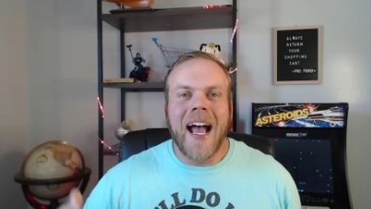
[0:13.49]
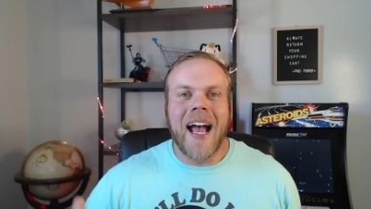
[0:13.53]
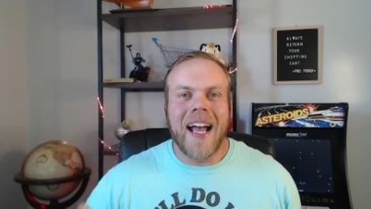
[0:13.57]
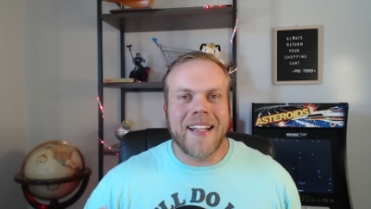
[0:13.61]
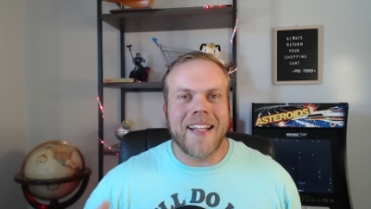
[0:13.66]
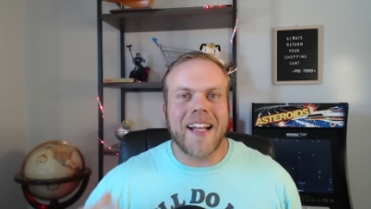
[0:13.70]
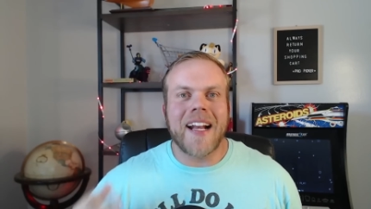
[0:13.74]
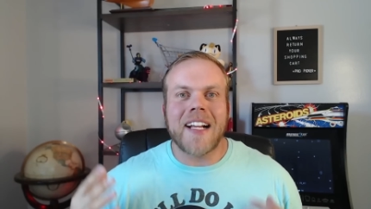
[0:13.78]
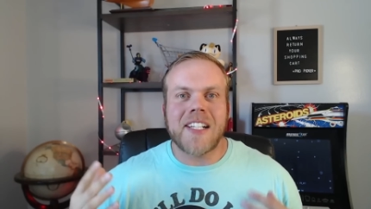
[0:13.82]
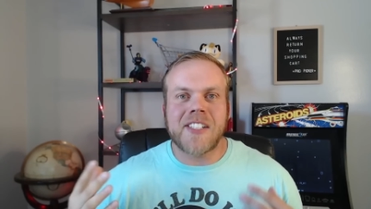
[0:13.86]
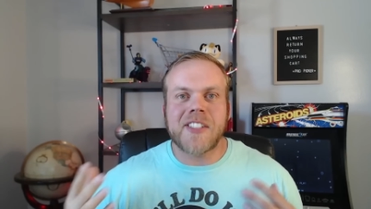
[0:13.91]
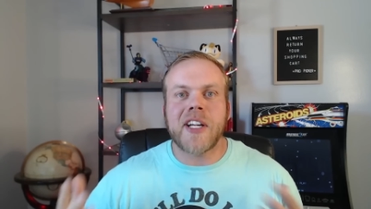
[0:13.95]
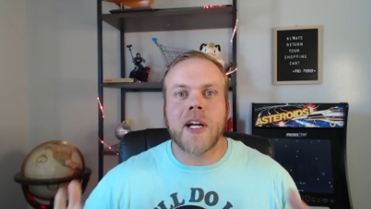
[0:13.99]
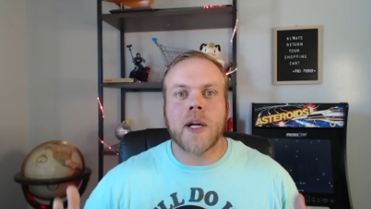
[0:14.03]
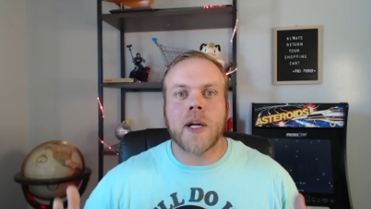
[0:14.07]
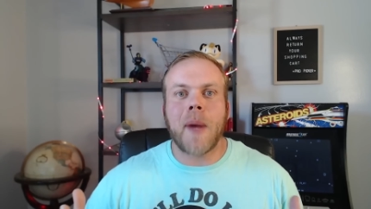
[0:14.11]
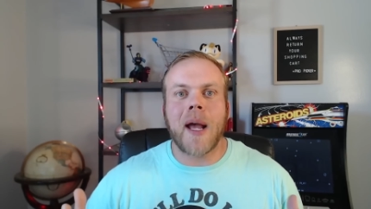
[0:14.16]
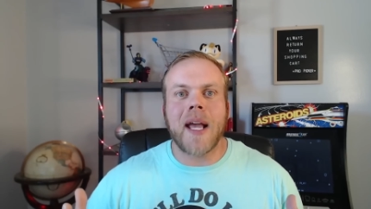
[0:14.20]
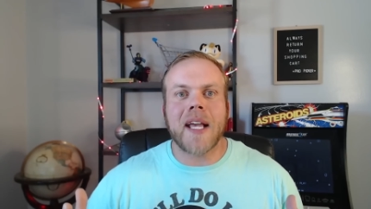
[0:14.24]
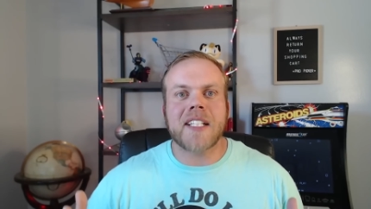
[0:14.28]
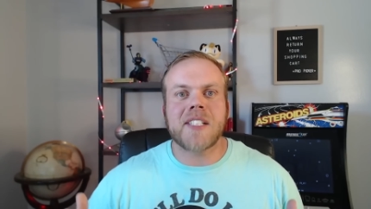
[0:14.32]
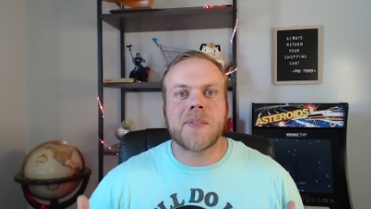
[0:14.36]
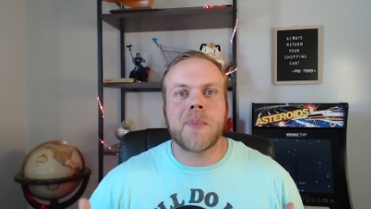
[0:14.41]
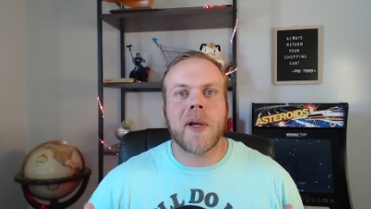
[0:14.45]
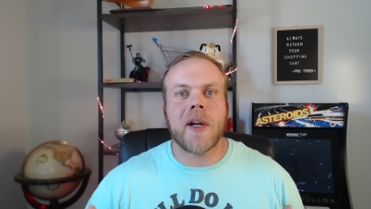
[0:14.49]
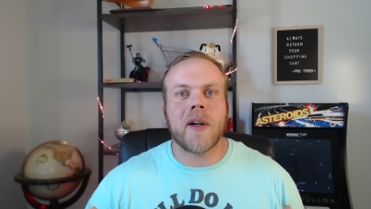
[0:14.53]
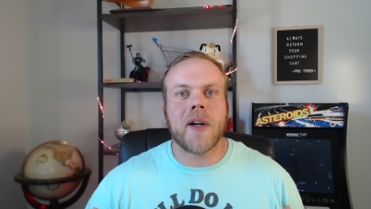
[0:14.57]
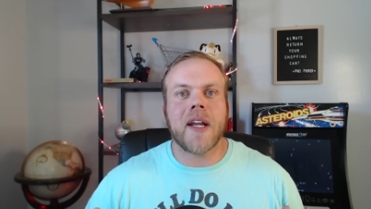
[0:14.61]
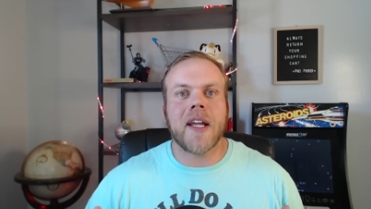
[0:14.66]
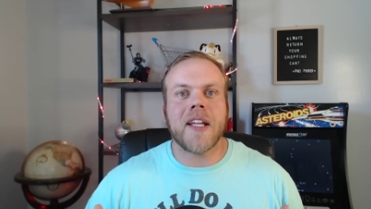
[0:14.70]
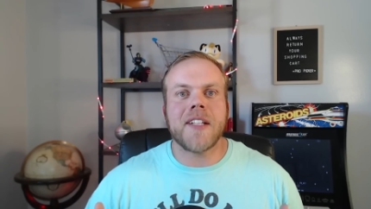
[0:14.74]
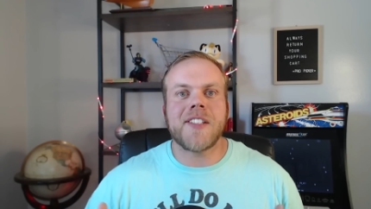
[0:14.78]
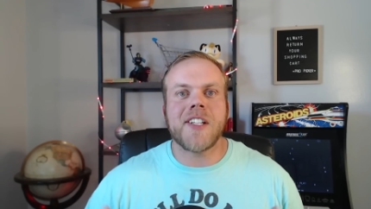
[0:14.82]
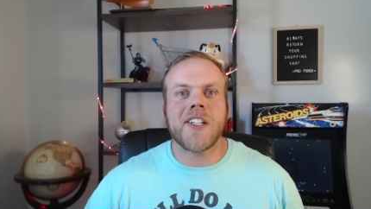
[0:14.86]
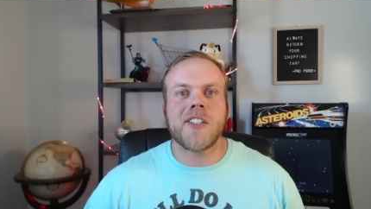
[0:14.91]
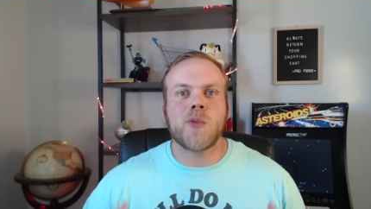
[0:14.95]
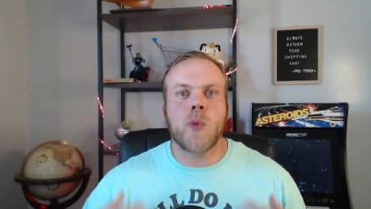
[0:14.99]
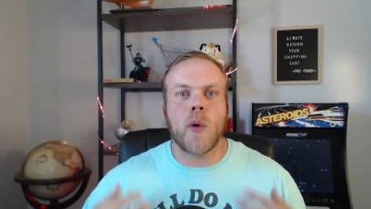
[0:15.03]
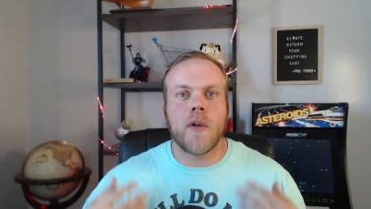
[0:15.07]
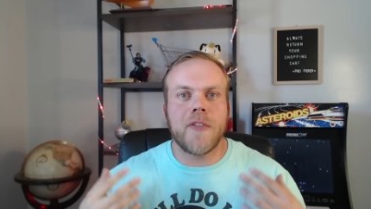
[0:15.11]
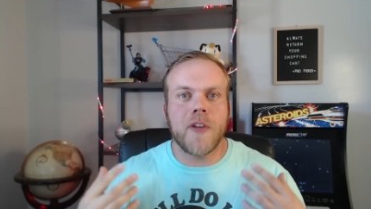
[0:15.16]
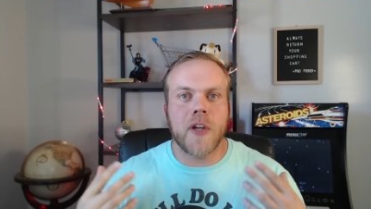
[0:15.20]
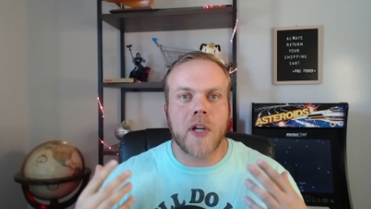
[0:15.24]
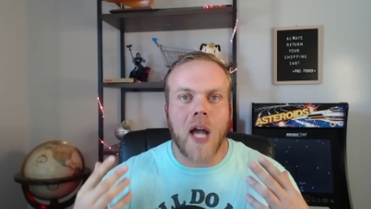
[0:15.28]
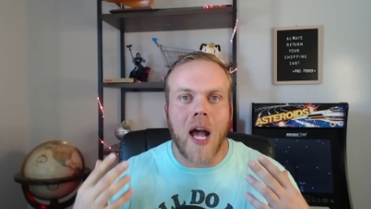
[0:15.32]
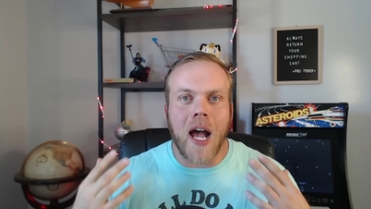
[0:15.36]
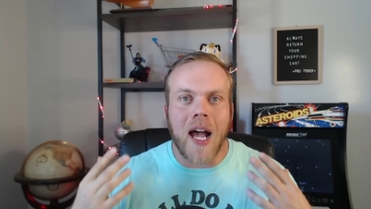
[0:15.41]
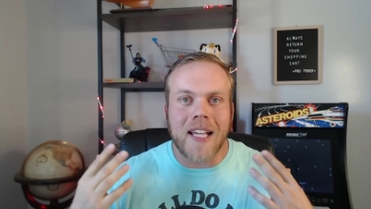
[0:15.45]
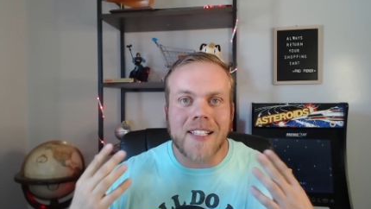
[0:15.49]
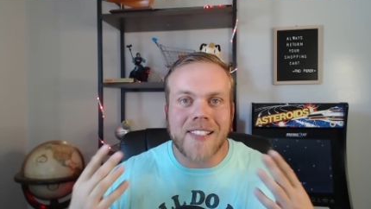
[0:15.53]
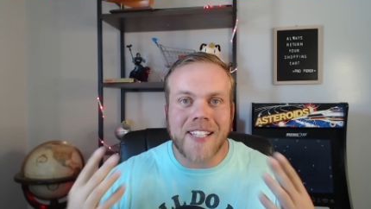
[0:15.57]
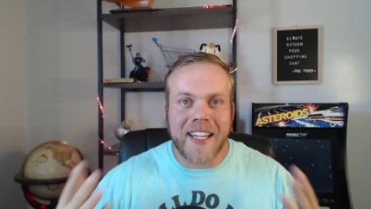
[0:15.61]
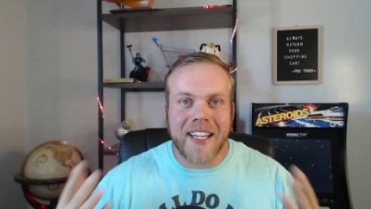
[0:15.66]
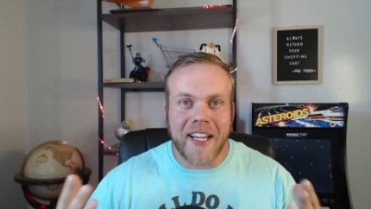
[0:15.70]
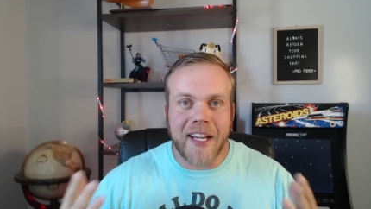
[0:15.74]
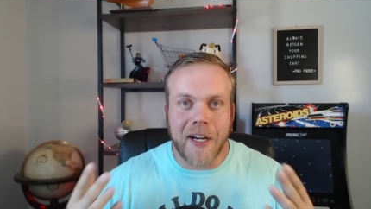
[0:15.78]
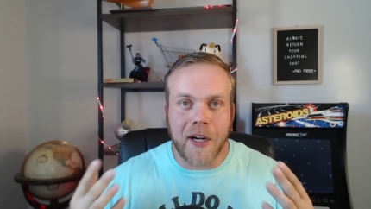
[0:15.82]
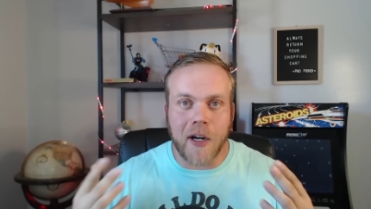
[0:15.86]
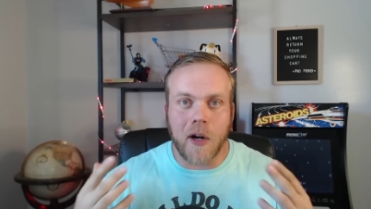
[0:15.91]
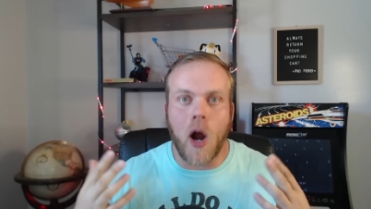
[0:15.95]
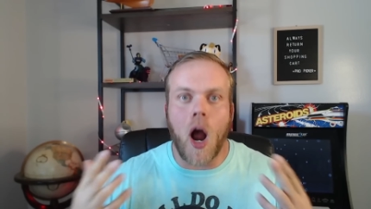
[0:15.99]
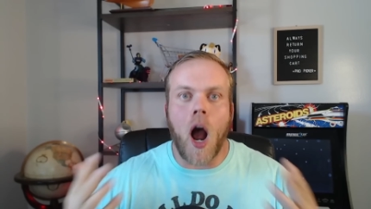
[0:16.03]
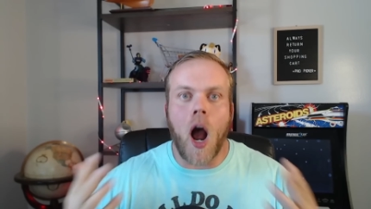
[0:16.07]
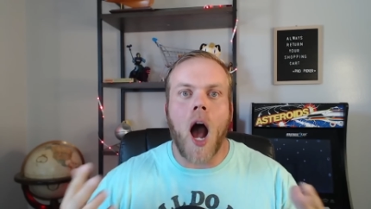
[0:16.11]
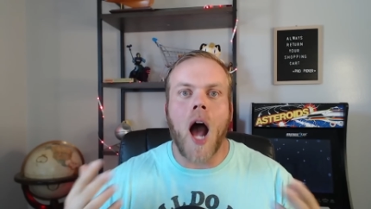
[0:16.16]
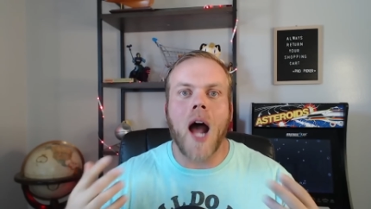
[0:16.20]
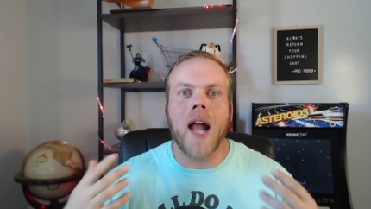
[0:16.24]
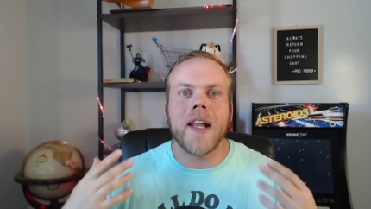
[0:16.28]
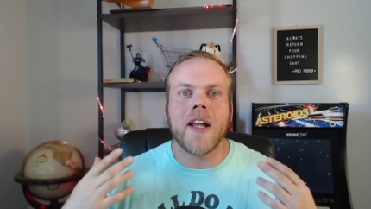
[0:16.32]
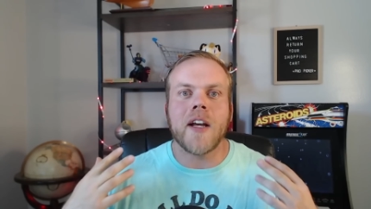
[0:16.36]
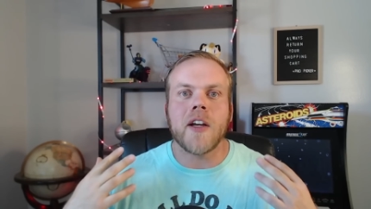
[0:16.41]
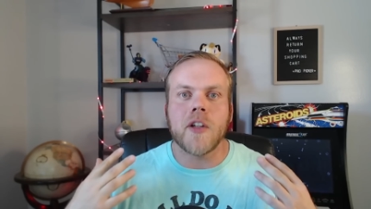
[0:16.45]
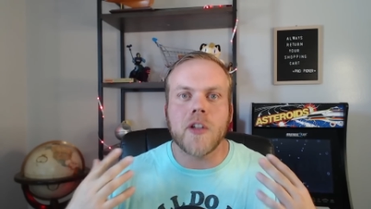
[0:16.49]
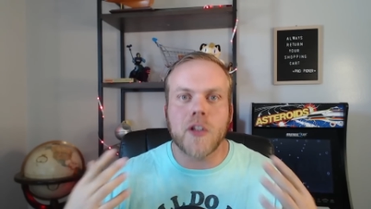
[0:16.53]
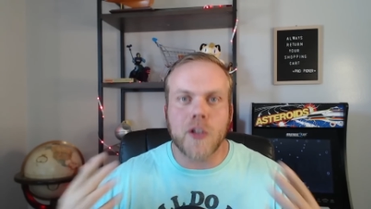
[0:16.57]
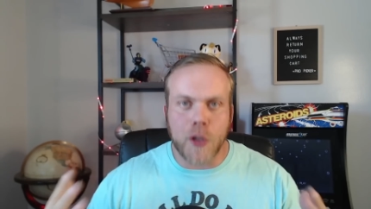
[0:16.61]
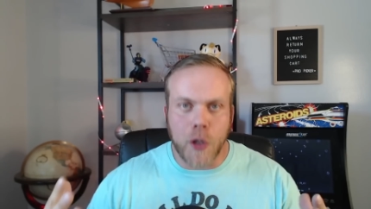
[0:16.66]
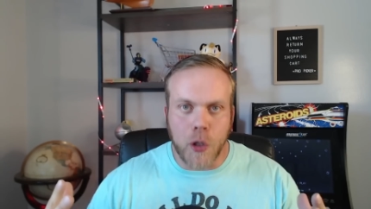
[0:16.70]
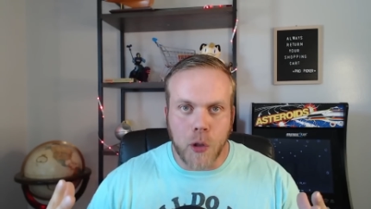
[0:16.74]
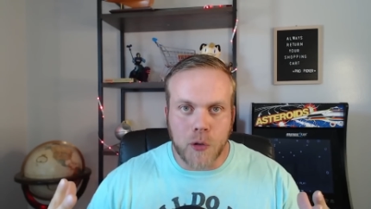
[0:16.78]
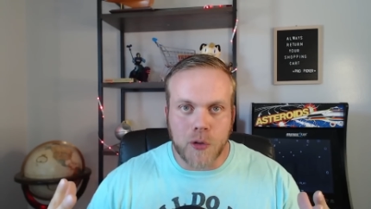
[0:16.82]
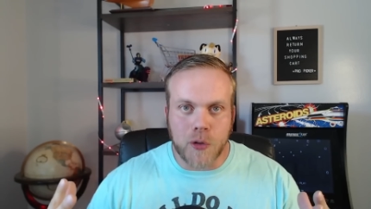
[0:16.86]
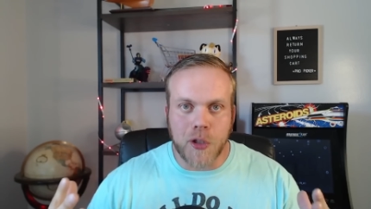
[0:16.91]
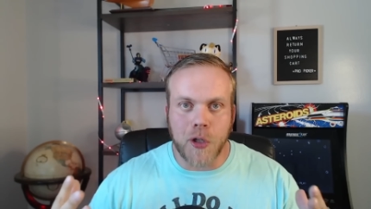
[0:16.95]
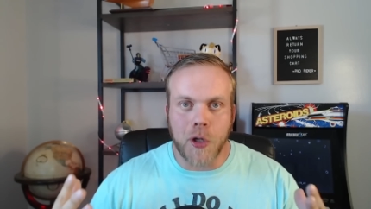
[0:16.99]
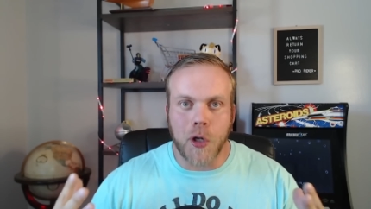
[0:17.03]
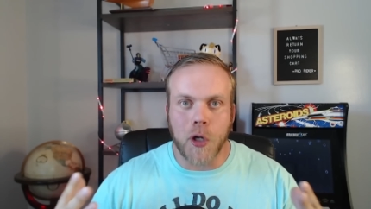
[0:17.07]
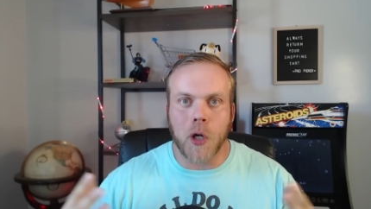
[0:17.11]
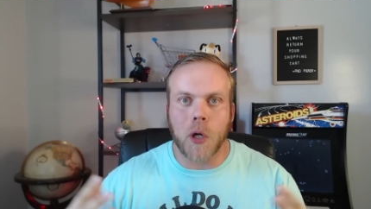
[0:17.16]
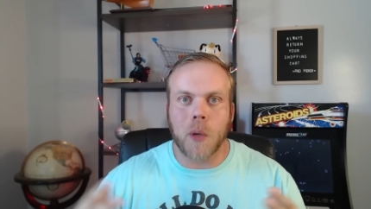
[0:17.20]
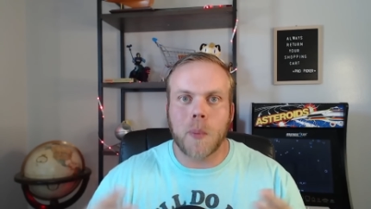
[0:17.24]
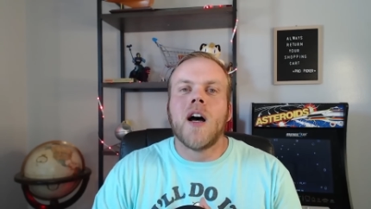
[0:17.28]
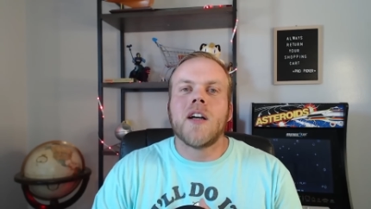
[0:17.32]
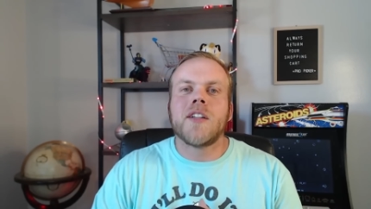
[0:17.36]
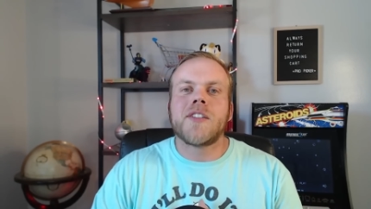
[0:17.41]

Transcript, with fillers: And then I share my experiences with you guys here on YouTube.